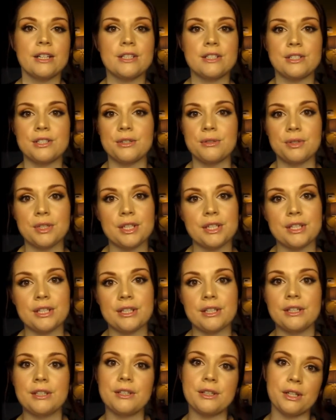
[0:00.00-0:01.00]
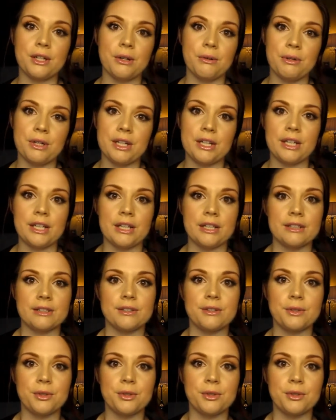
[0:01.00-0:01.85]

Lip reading: dewy, glowy,